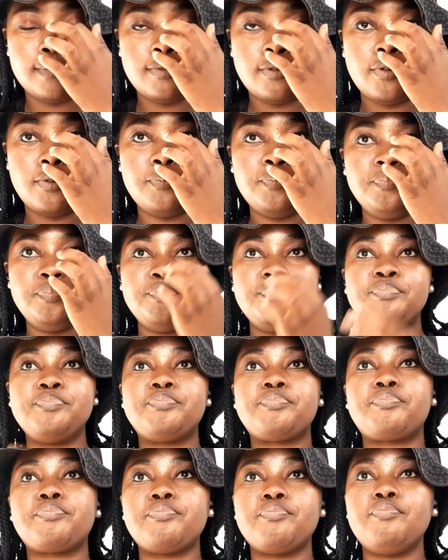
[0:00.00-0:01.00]
but
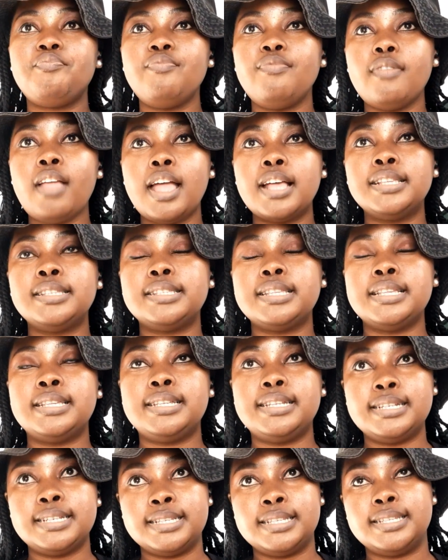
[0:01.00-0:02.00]

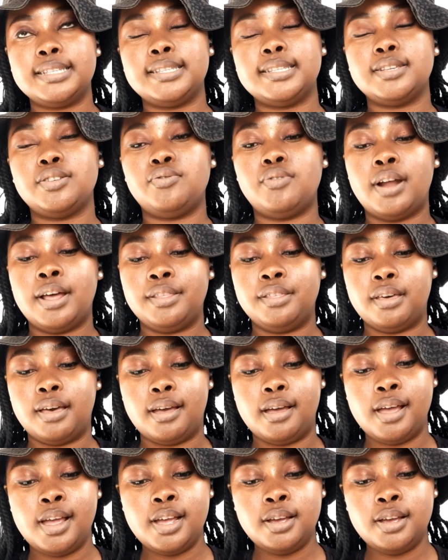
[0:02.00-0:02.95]
sisters rather.